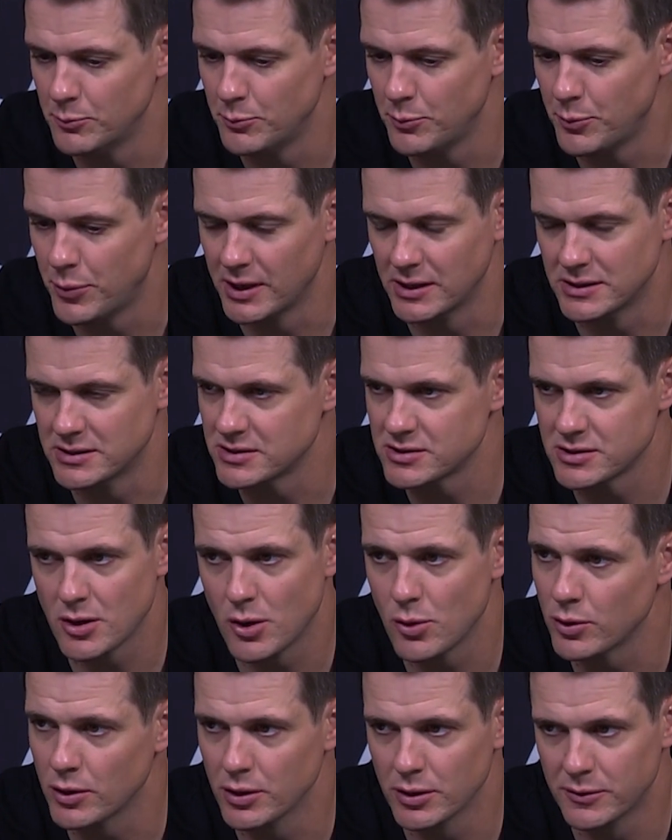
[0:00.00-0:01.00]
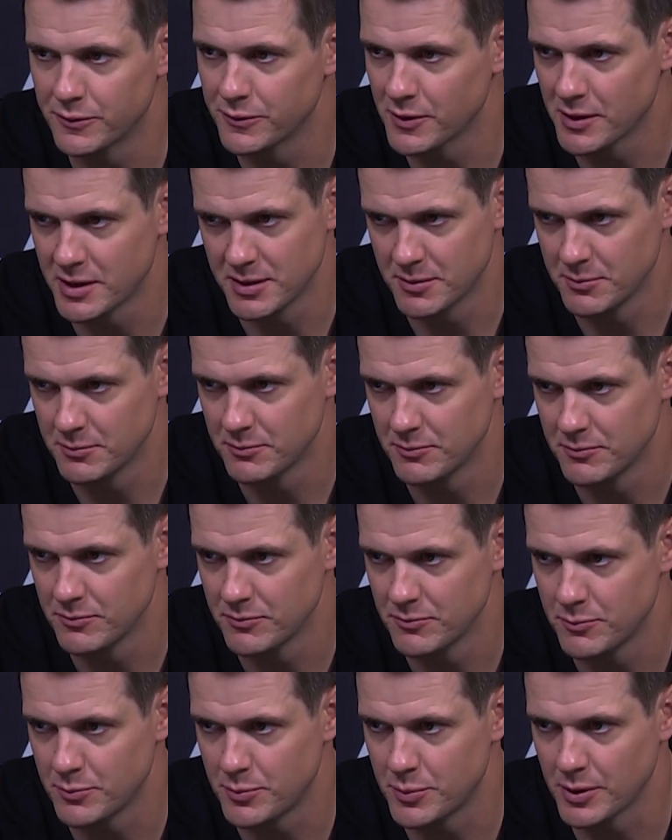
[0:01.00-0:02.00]
But it's so good for him
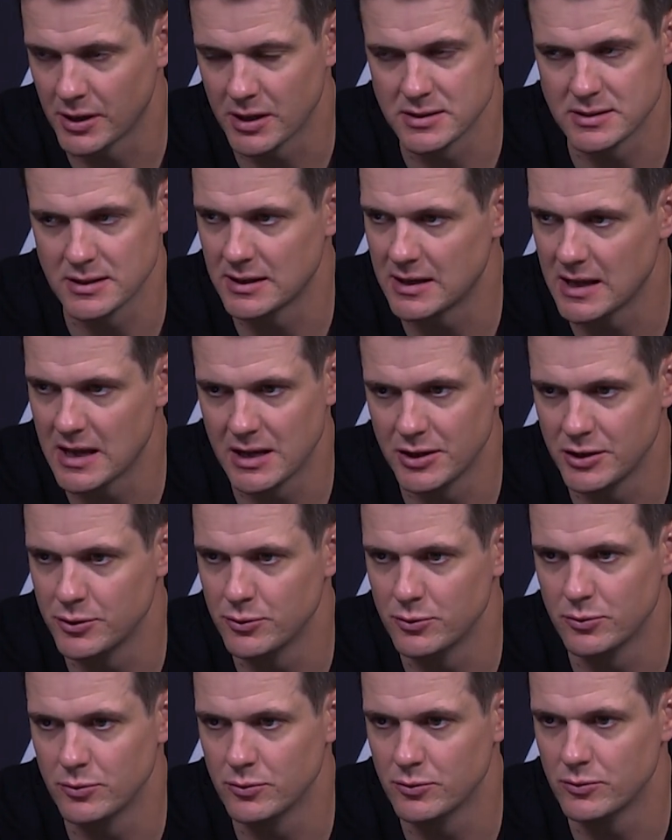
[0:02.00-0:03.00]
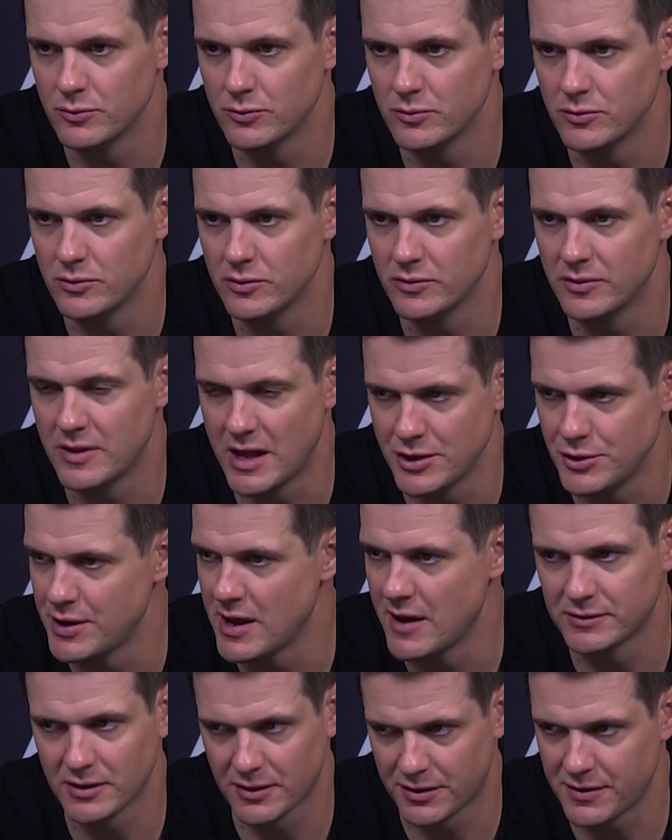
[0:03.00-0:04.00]
because, again, you
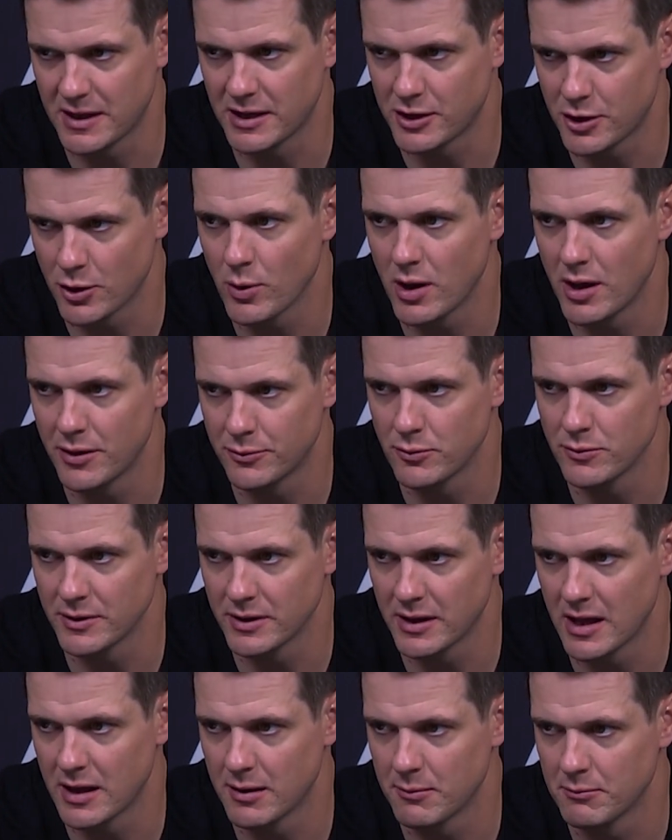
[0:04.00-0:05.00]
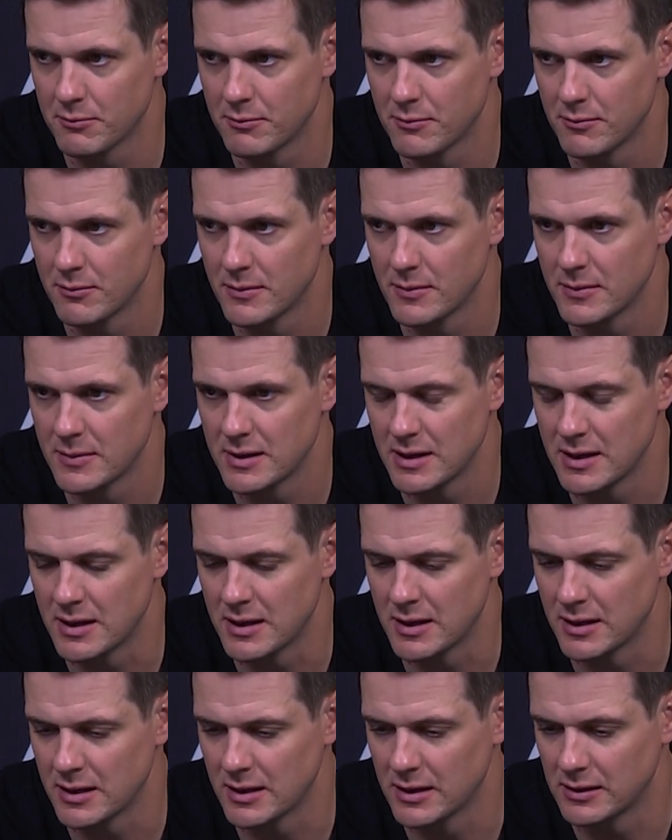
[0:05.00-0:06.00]
have to think your way through the game.
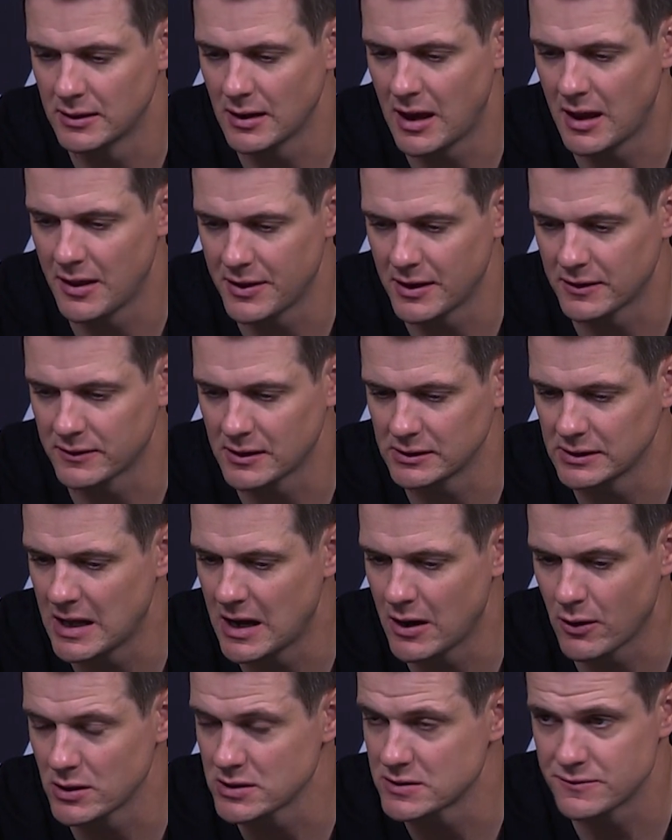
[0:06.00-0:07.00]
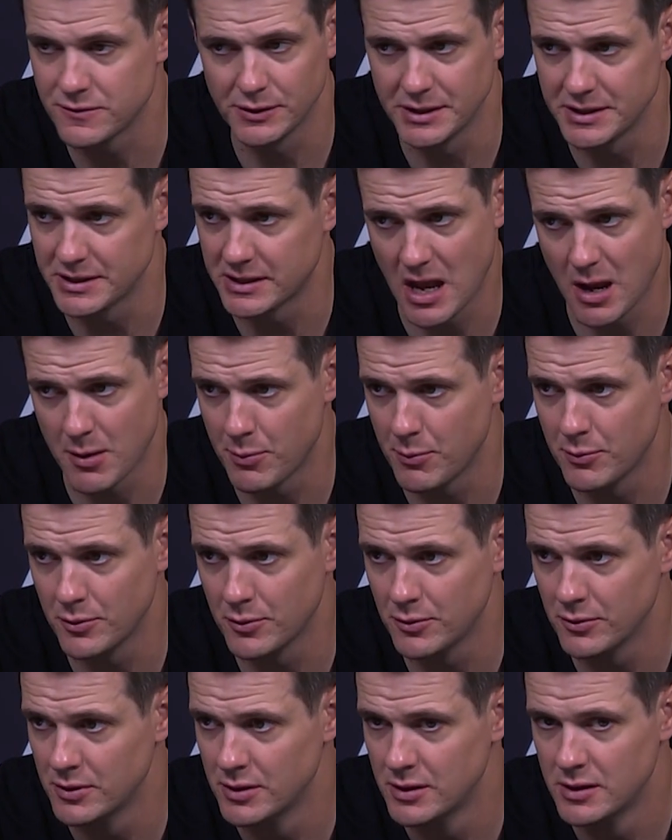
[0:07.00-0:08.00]
And I think that Lowry's fully
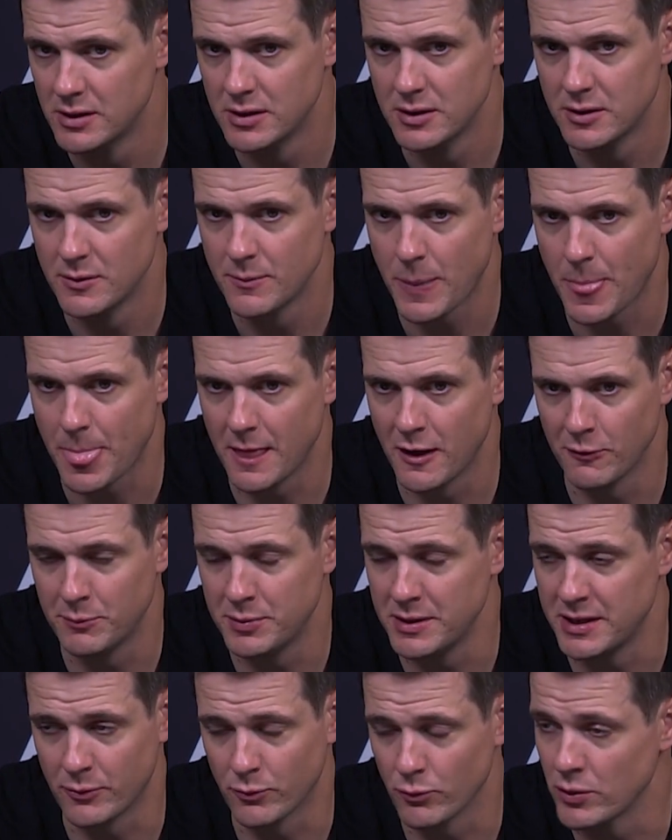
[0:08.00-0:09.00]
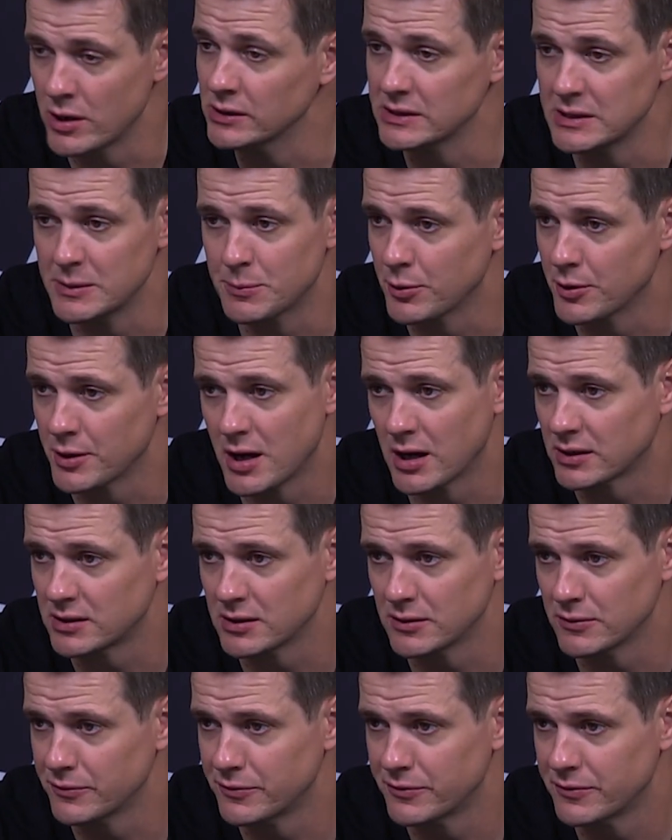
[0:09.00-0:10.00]
capable of being really
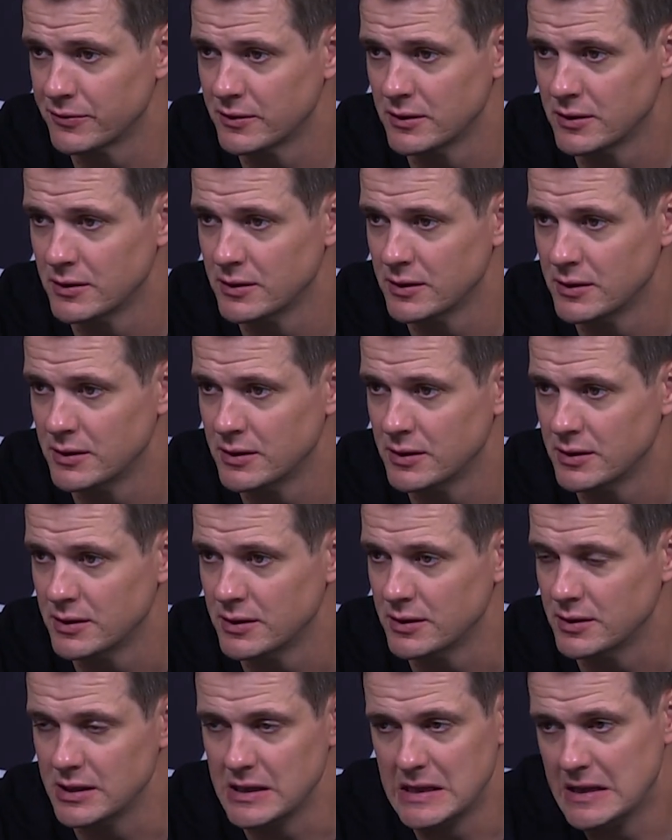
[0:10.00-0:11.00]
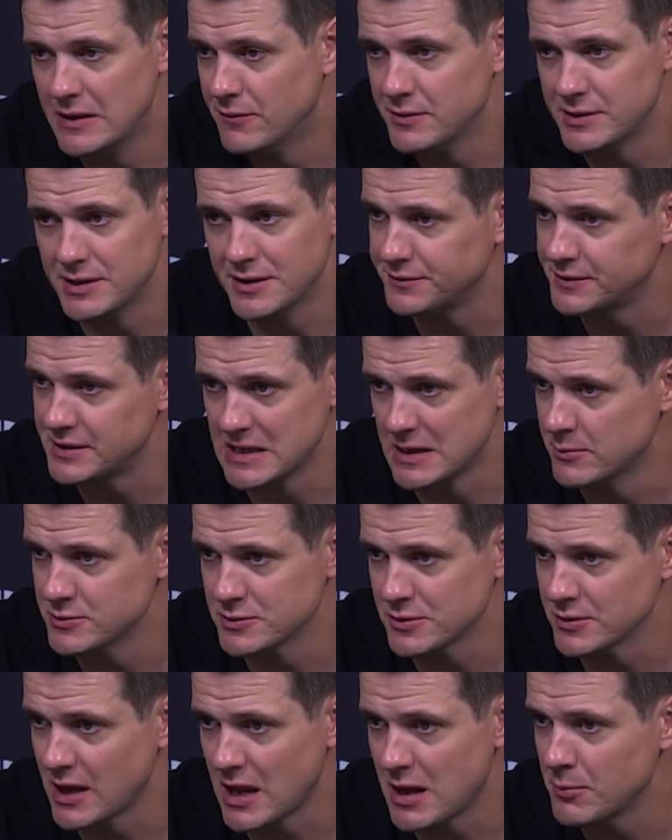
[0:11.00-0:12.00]
productive even if teams
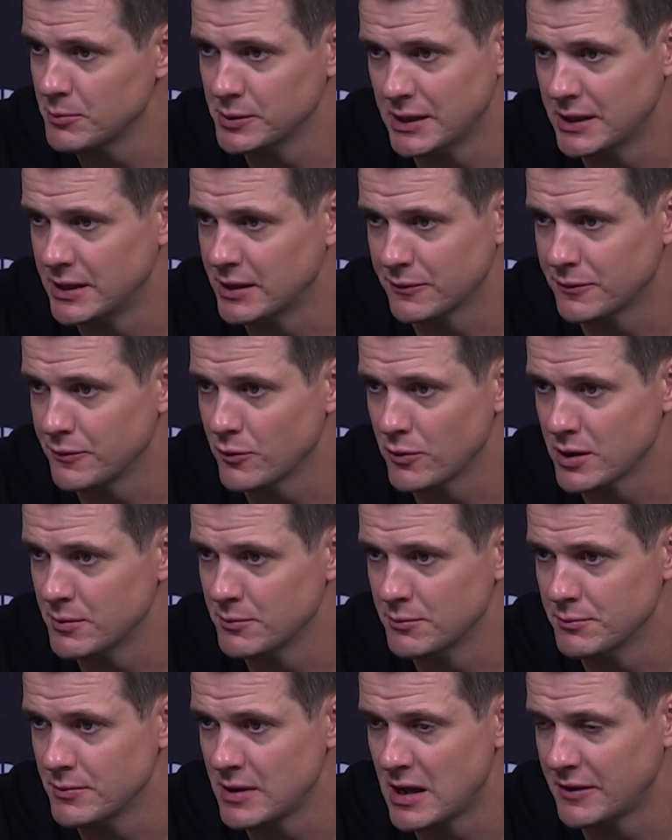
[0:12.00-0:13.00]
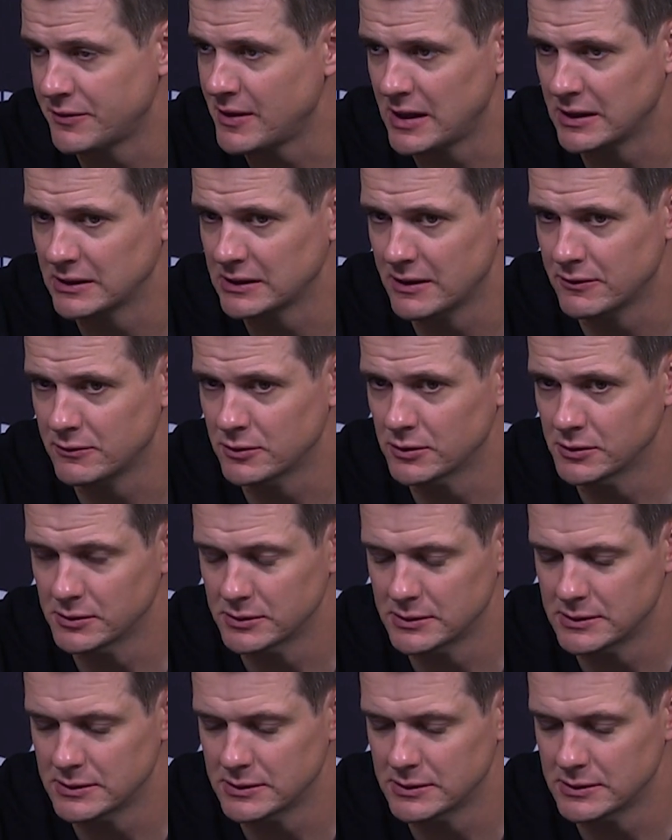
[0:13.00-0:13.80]
are game planning for him at that level.